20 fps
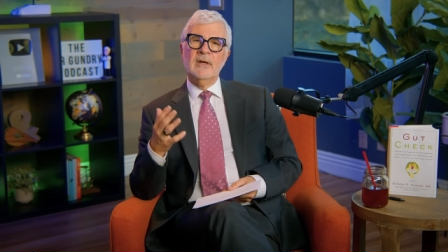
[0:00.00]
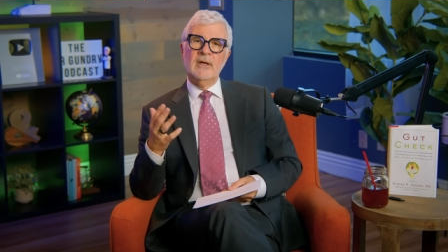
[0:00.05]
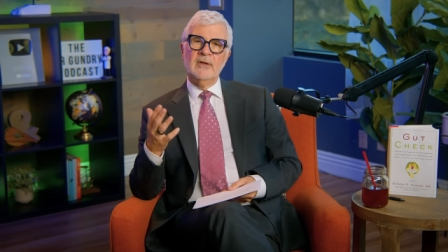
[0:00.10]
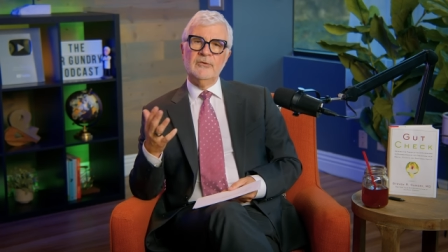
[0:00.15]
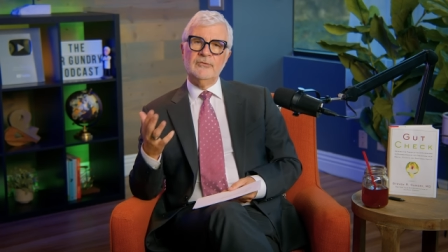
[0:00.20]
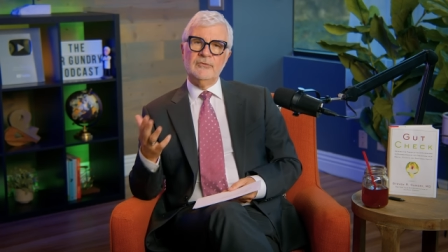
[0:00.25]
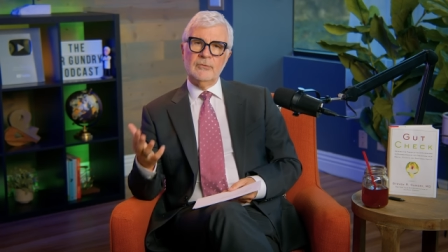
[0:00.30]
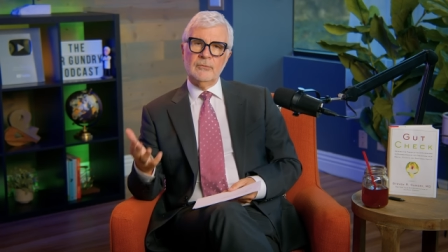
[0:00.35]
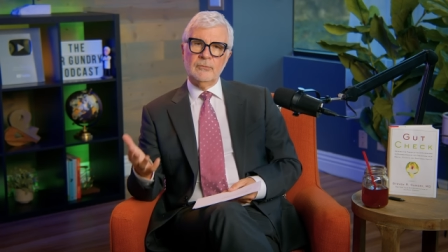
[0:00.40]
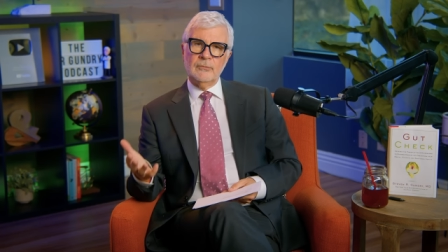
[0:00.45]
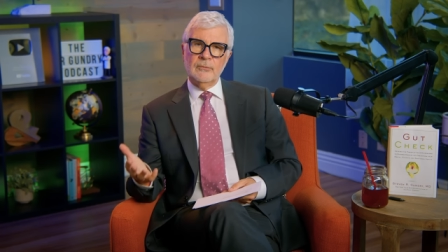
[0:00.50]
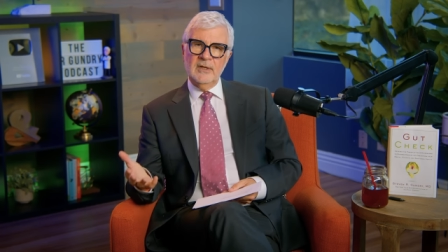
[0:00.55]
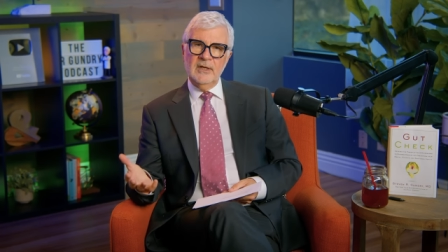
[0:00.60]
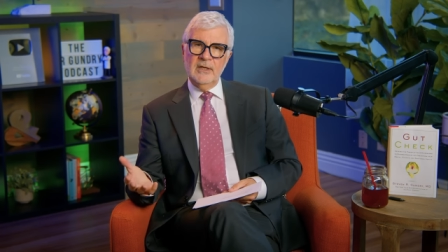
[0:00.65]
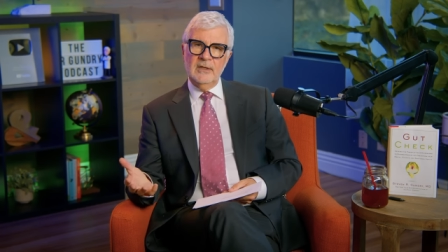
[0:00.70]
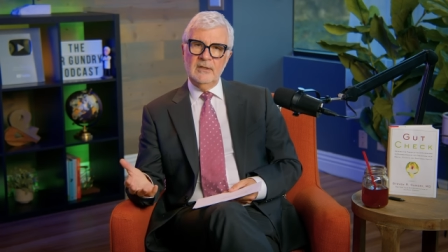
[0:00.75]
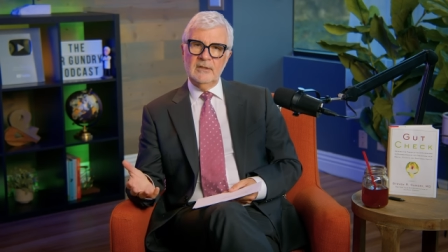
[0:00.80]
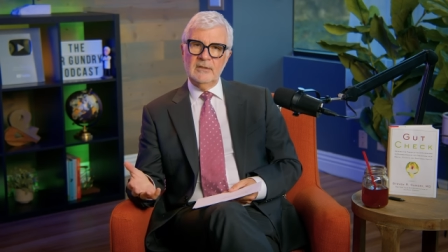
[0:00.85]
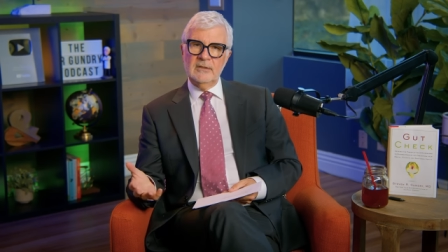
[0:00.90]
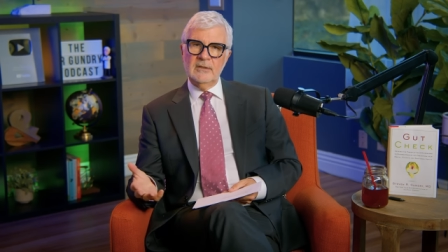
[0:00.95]
As you'll
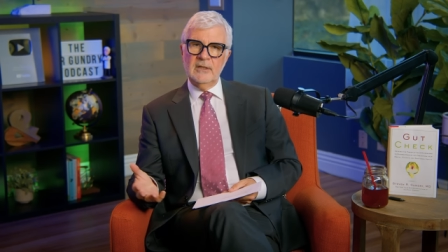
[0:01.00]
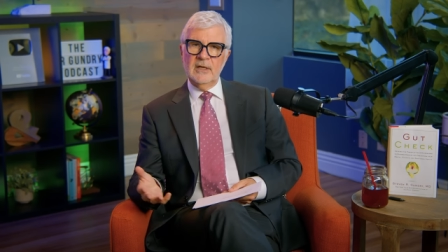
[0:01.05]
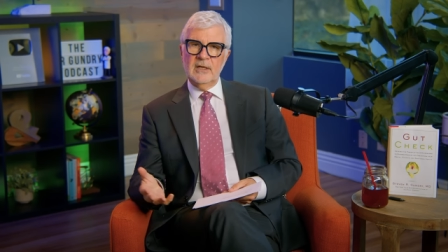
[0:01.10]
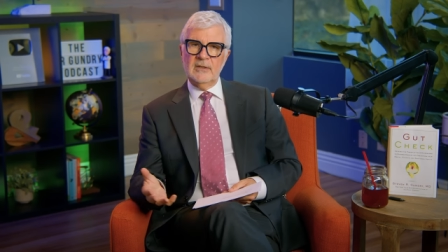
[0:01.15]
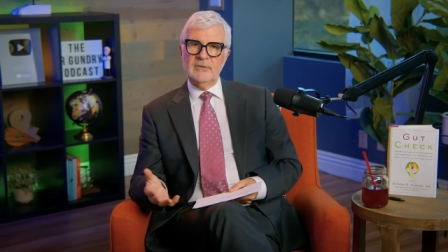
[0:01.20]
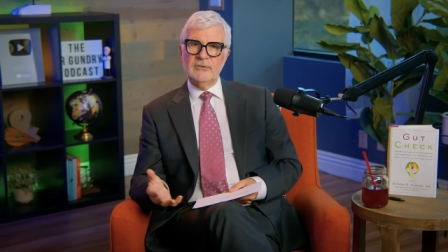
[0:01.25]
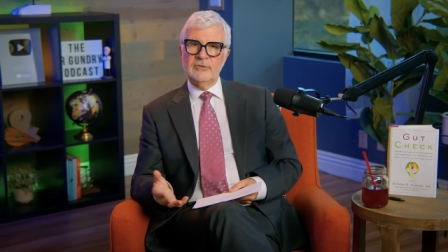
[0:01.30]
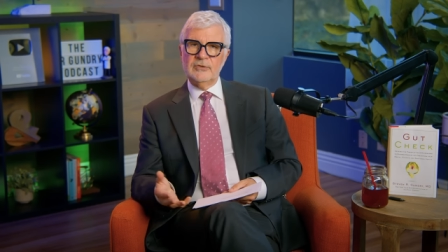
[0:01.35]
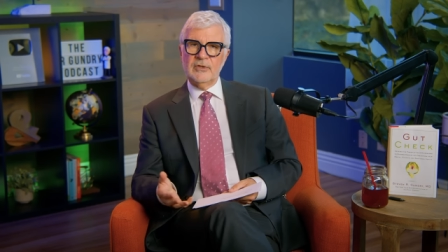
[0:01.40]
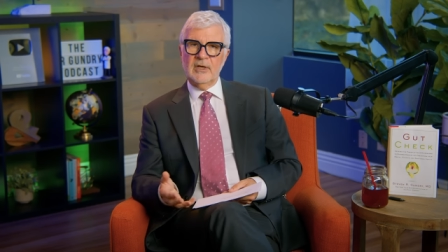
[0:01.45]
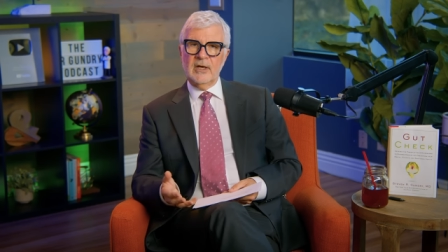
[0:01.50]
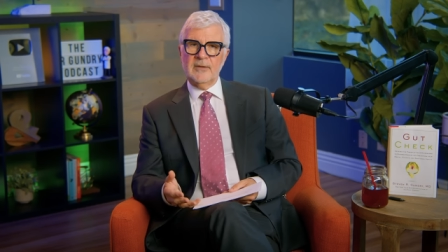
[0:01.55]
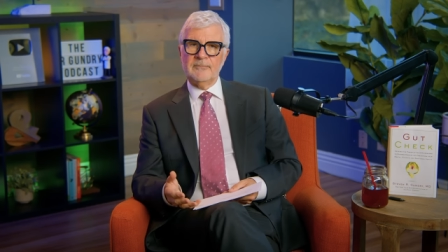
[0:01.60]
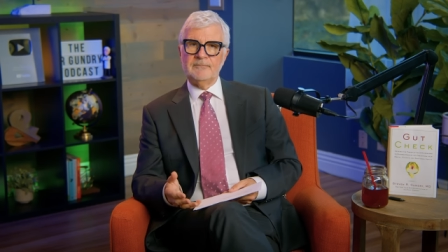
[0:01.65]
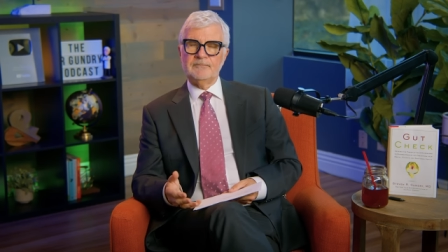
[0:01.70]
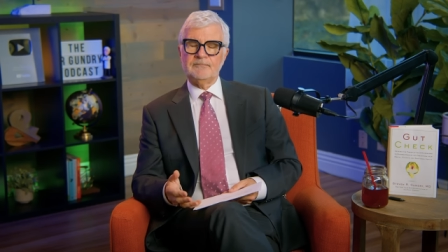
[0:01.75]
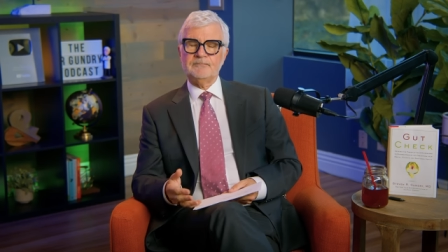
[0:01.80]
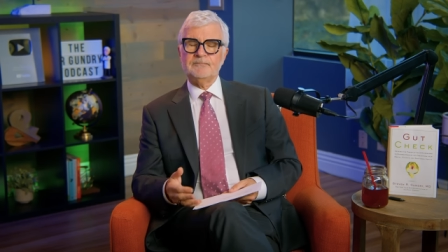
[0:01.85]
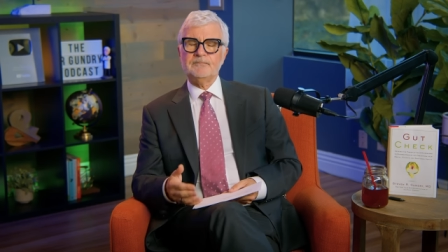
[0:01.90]
read in Gut Check,